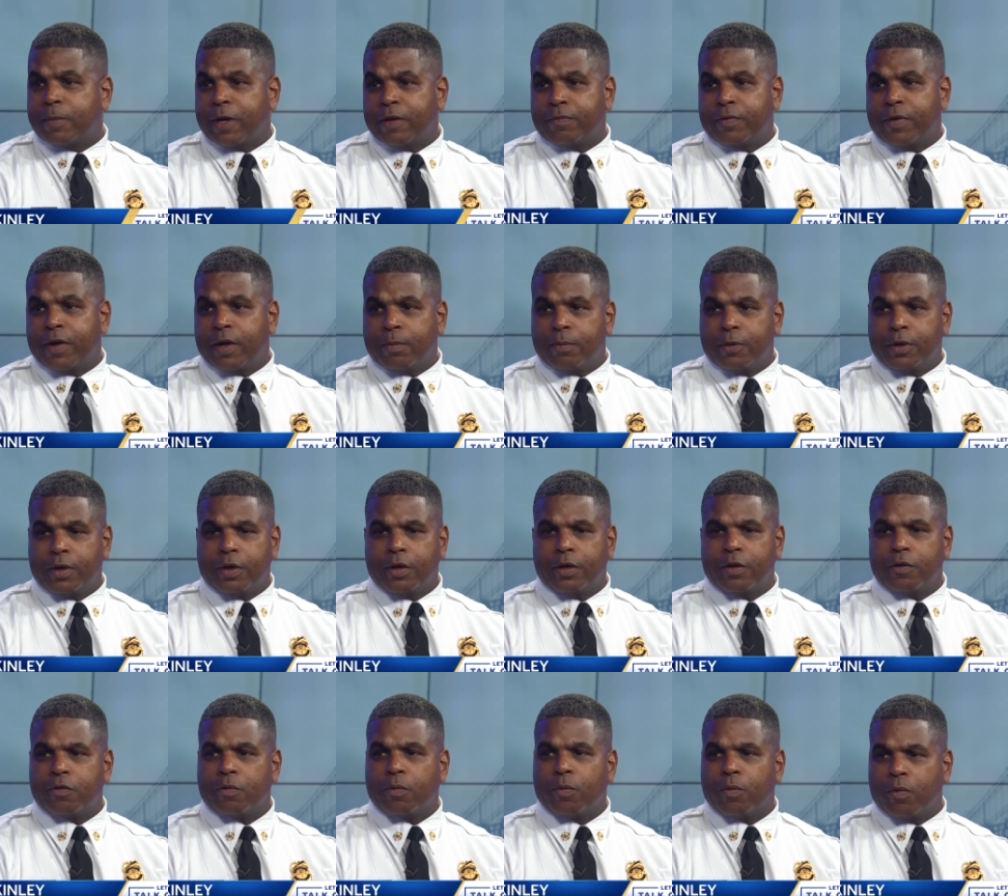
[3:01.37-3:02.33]
my family
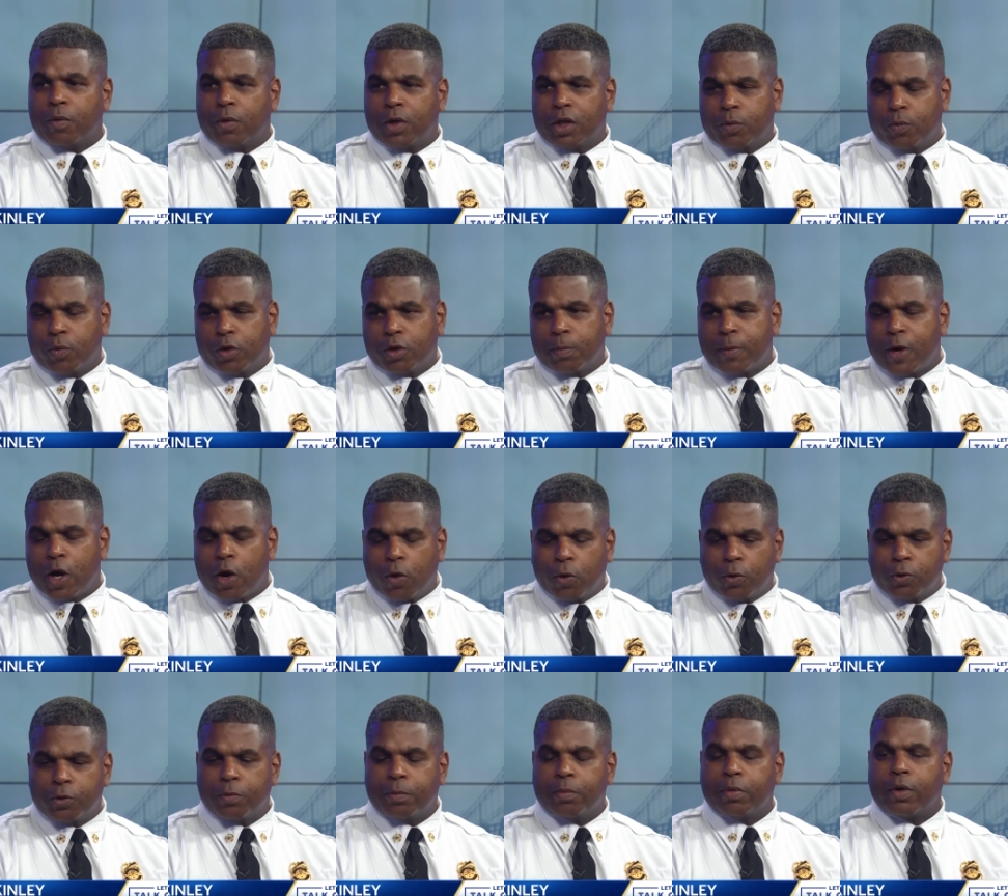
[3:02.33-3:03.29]
is one, one, of my
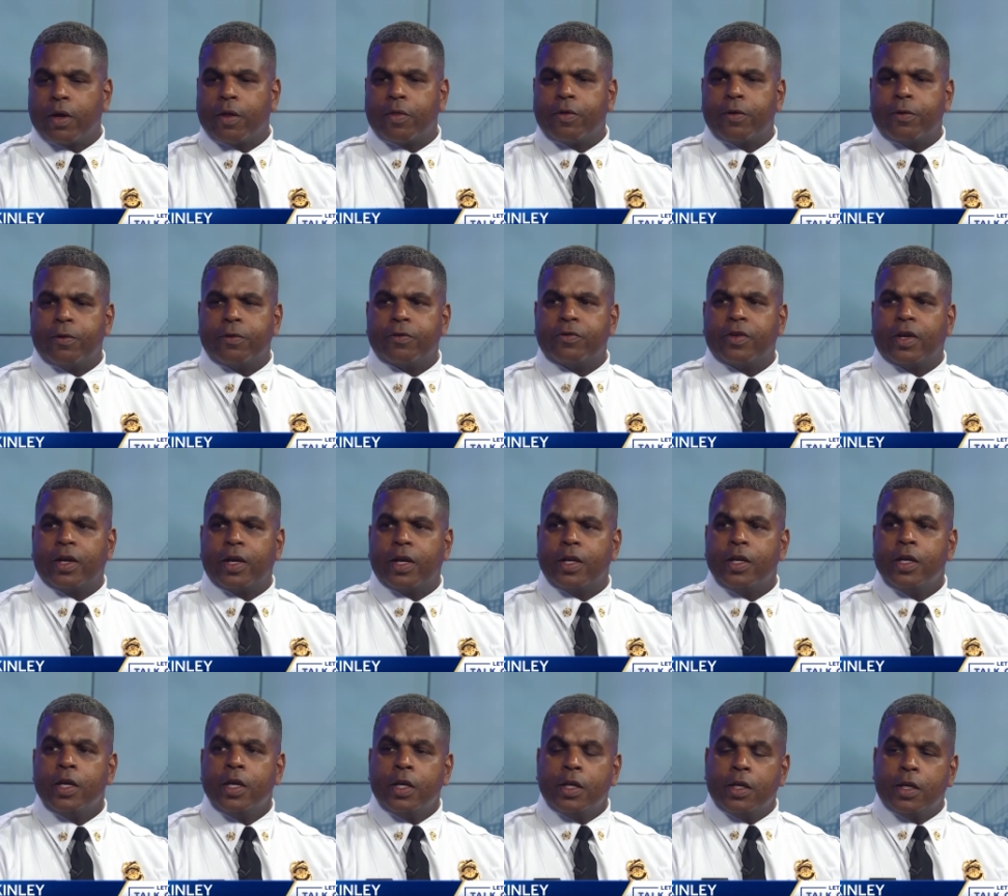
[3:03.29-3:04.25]
older brothers,
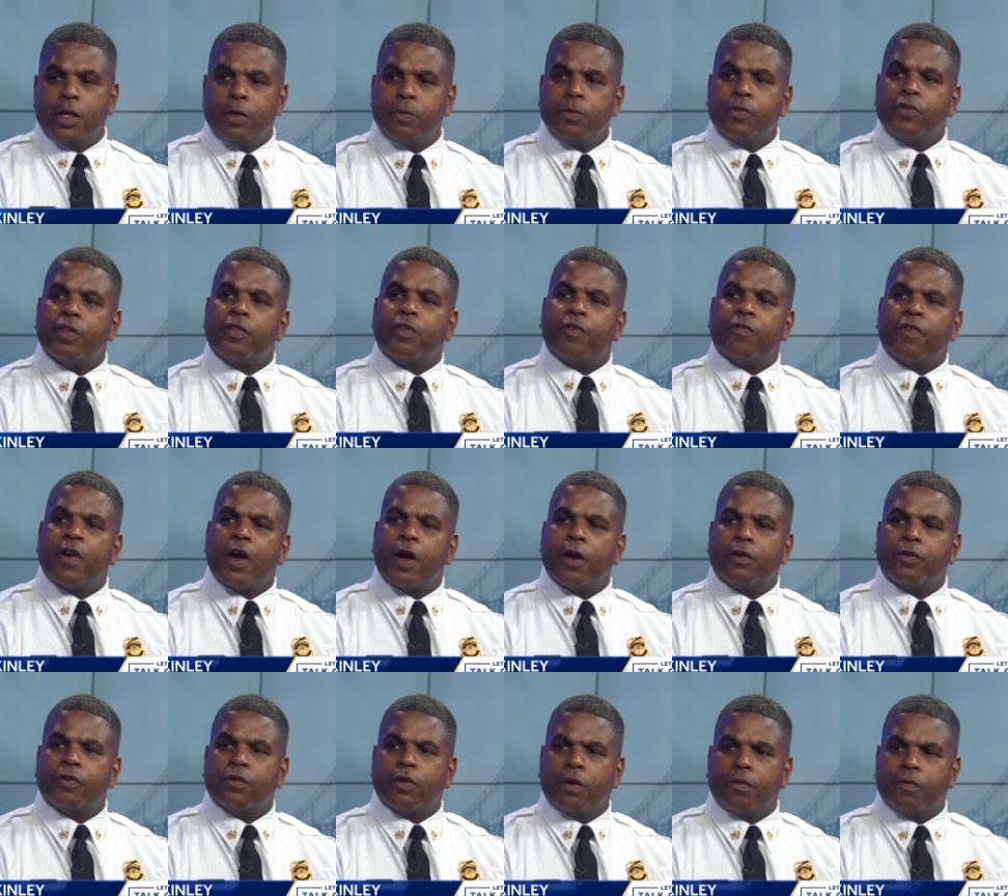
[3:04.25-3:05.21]
and he was in the
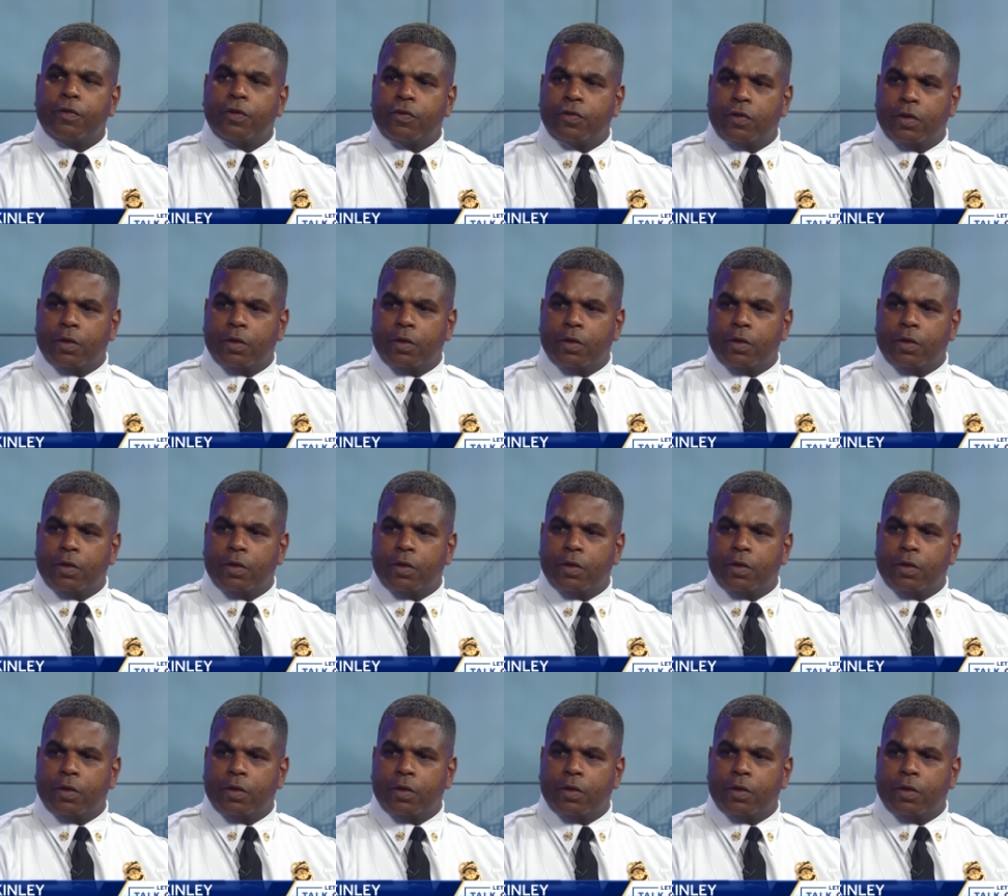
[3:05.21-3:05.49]
fire service.